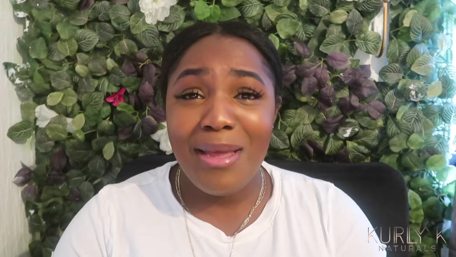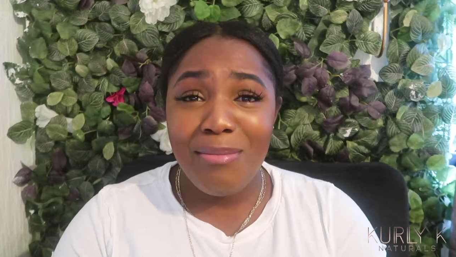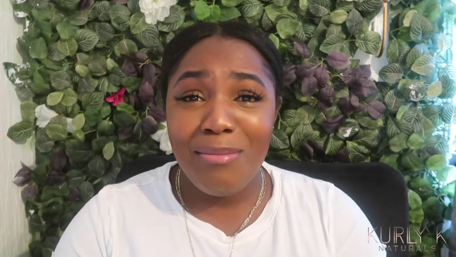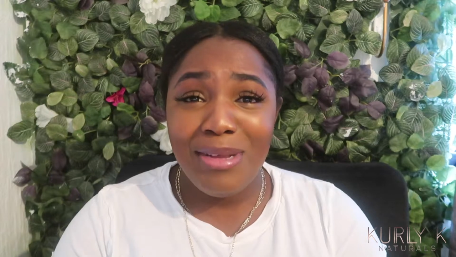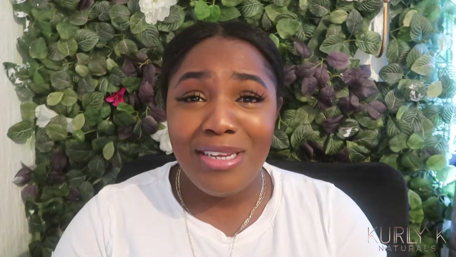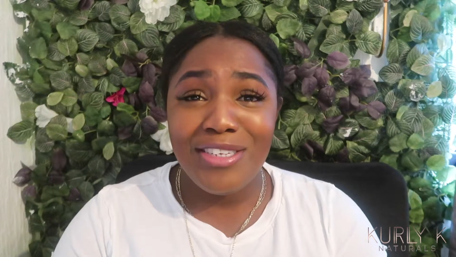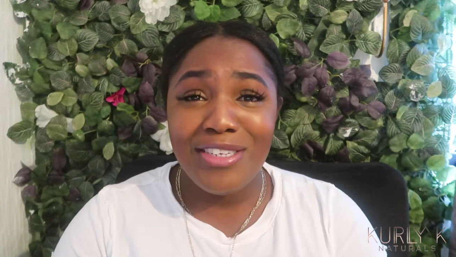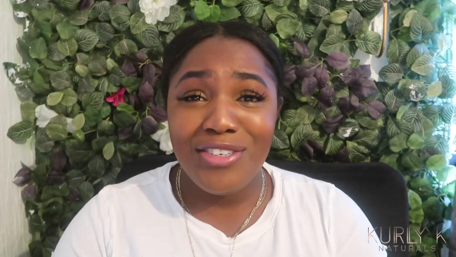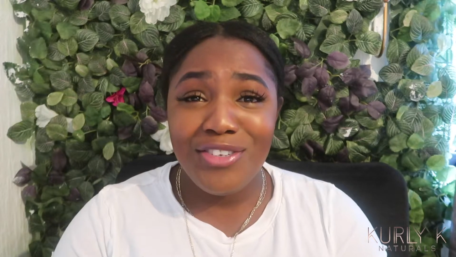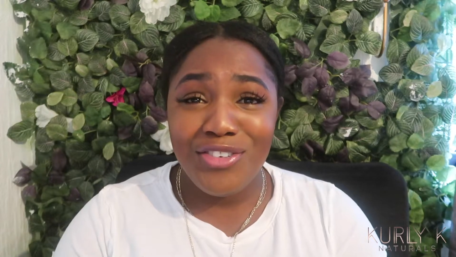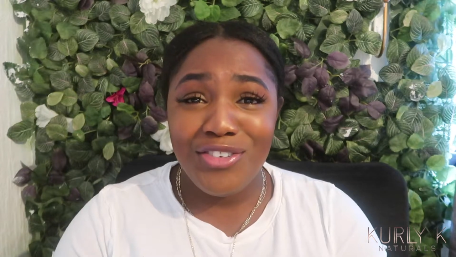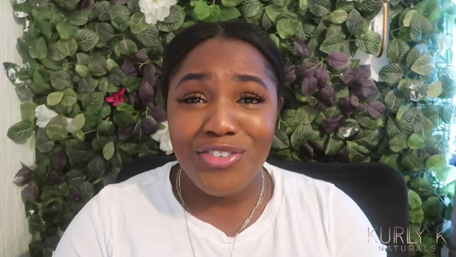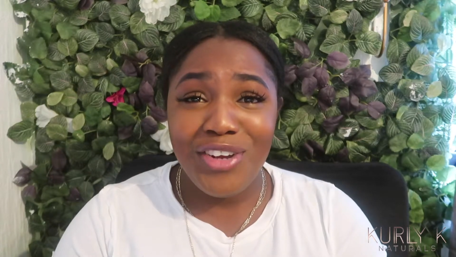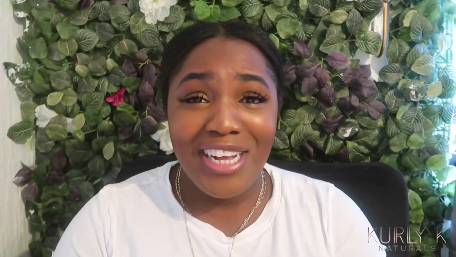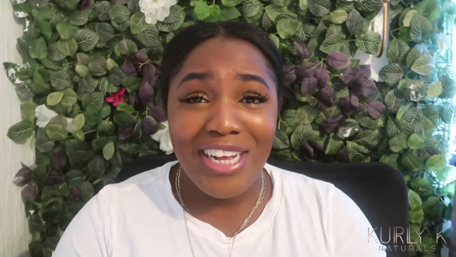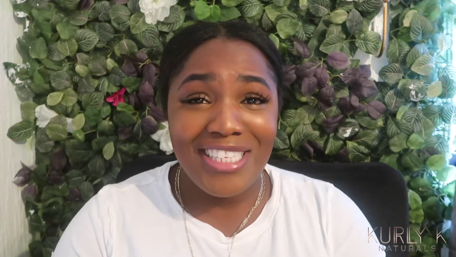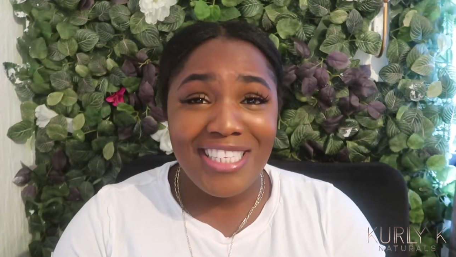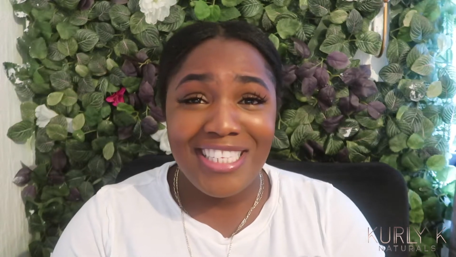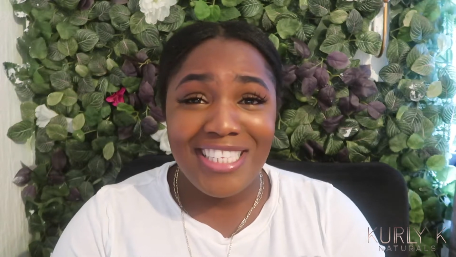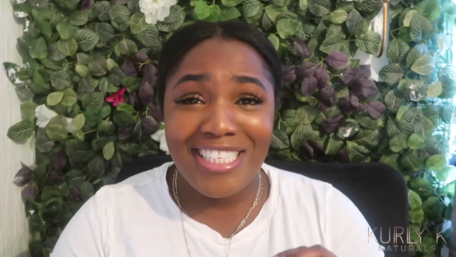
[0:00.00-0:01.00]
it a mission to
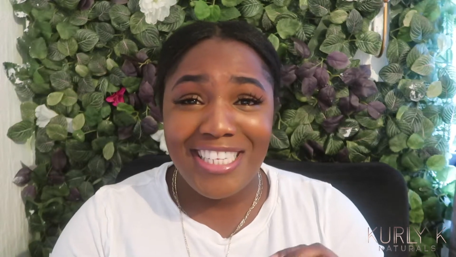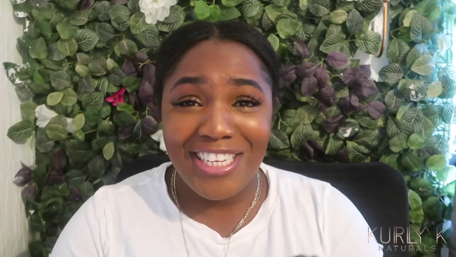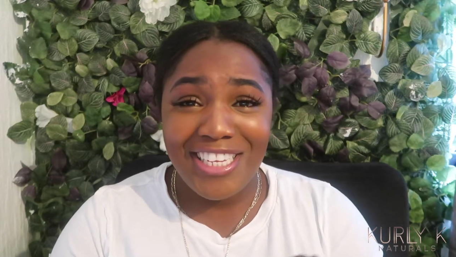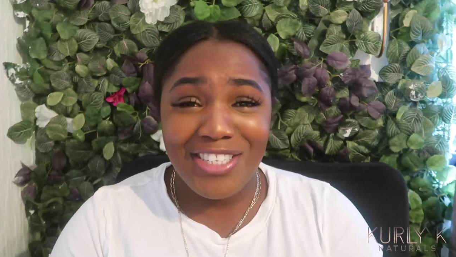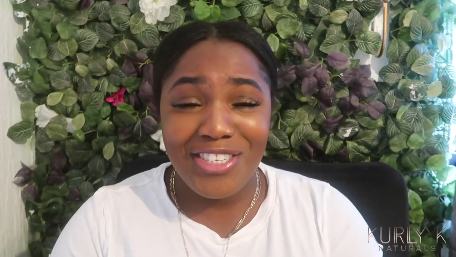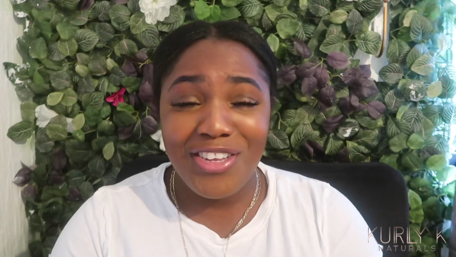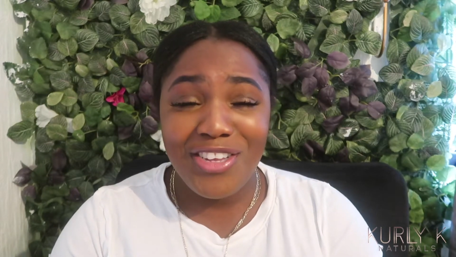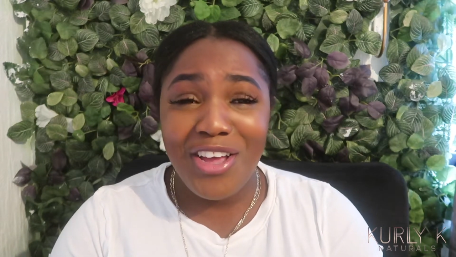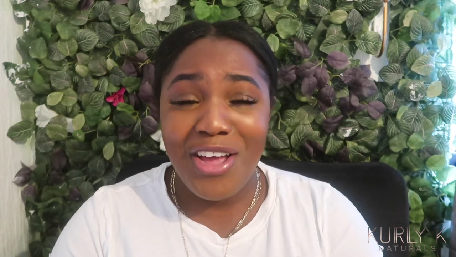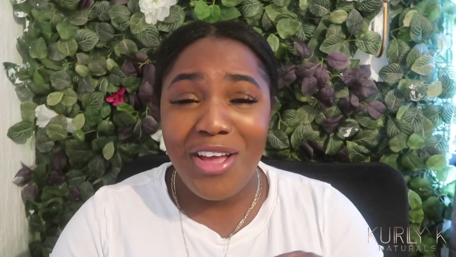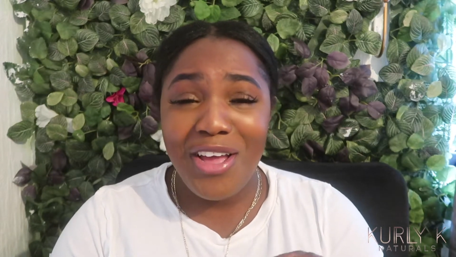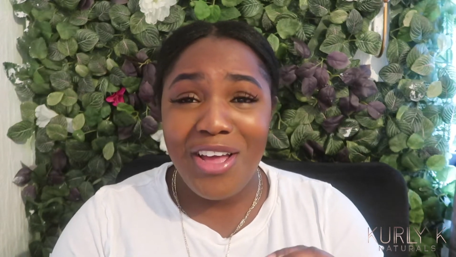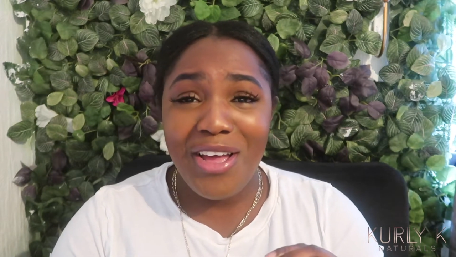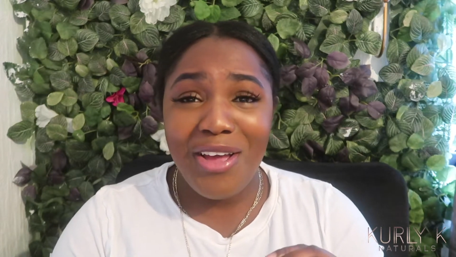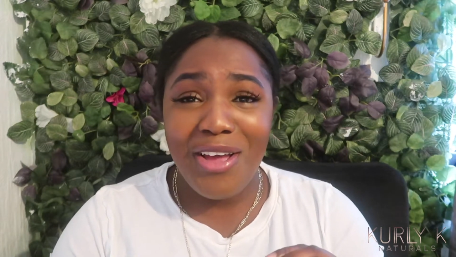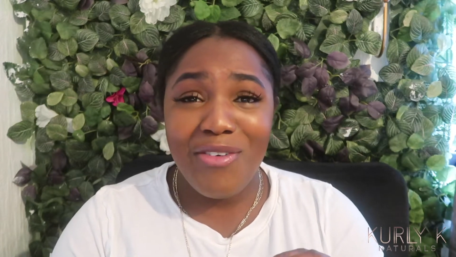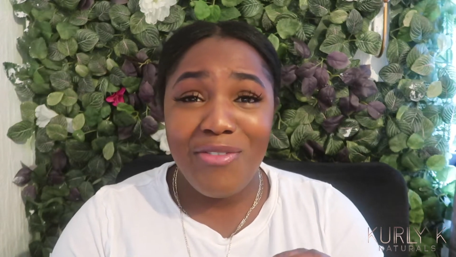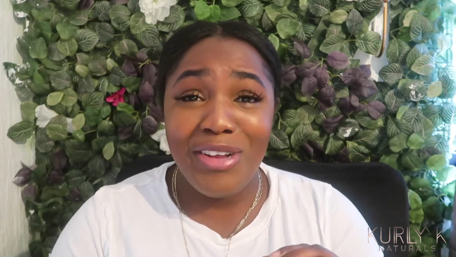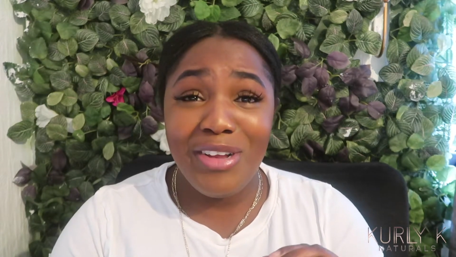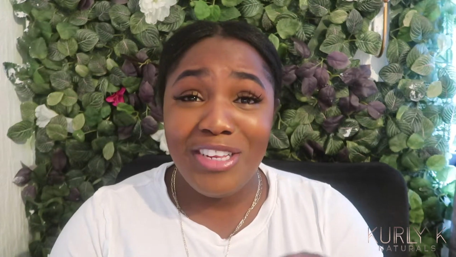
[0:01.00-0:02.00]
try to stick
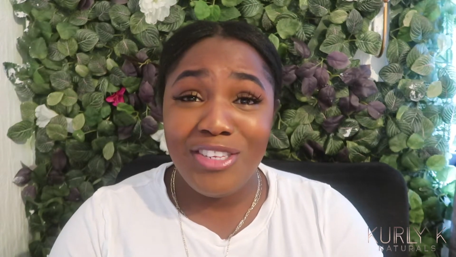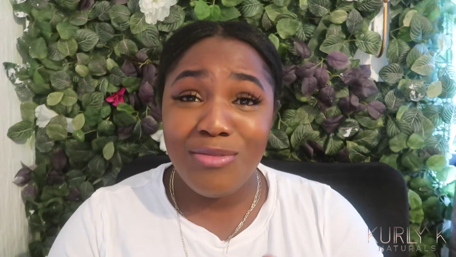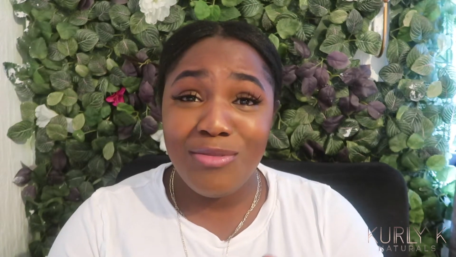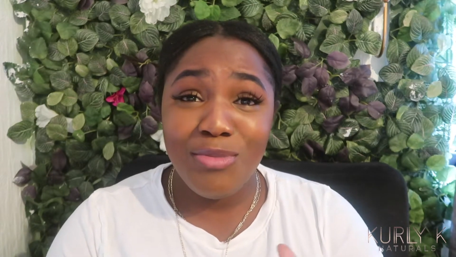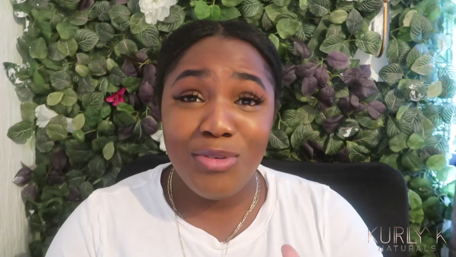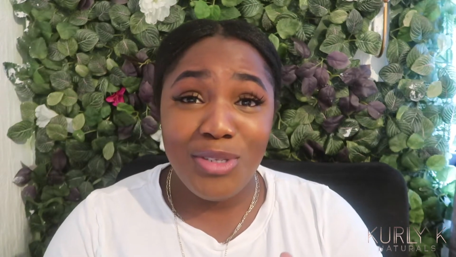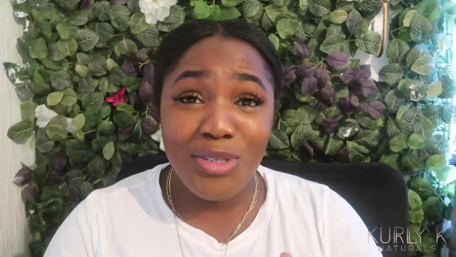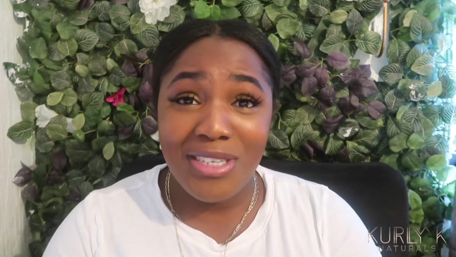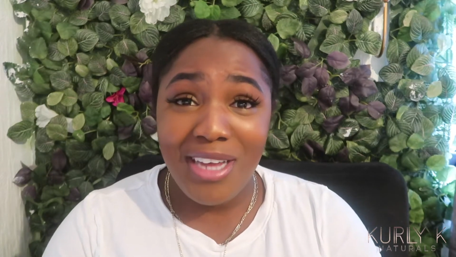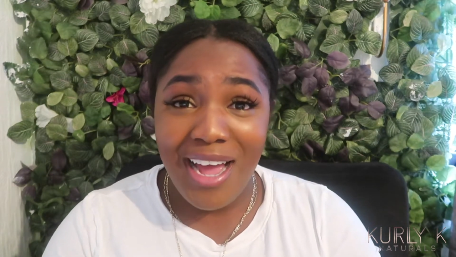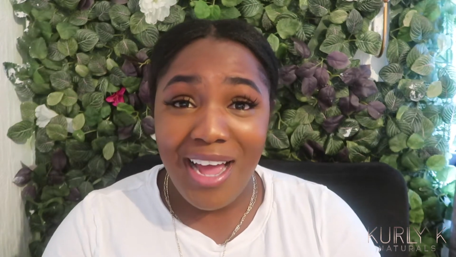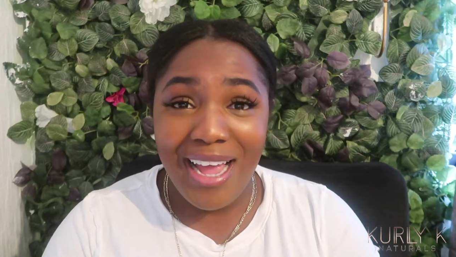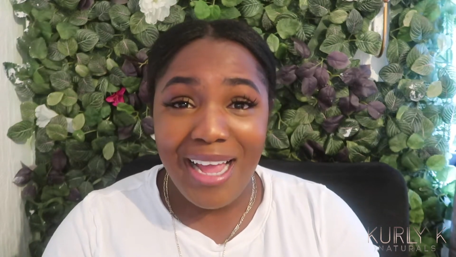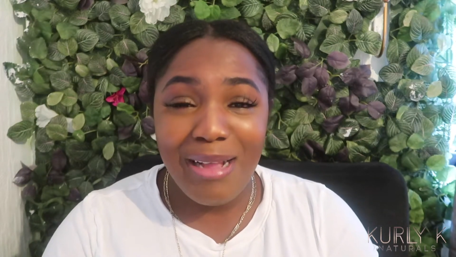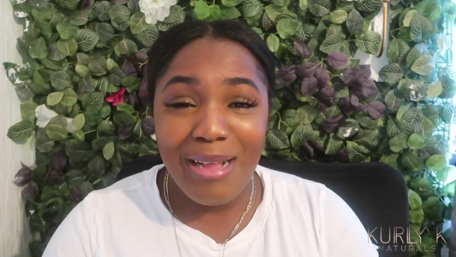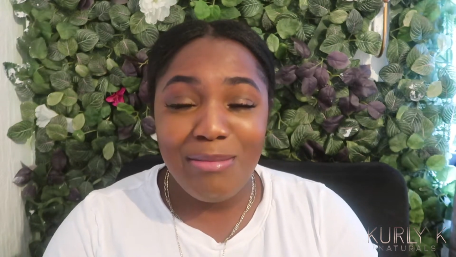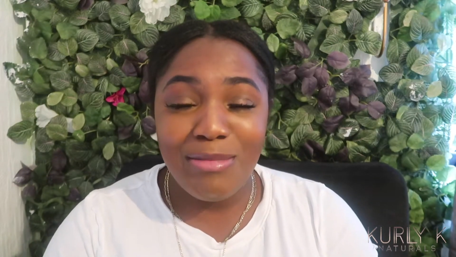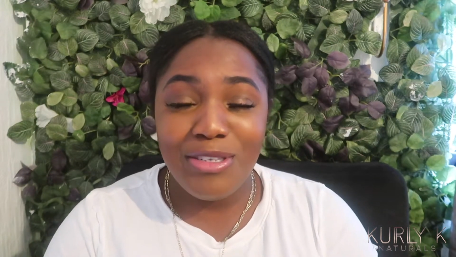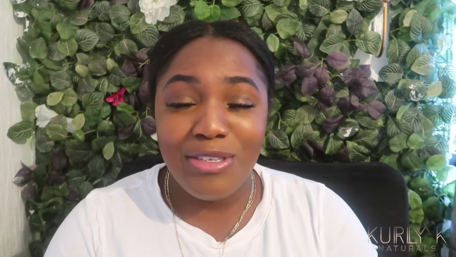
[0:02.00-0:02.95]
to a reasonable time.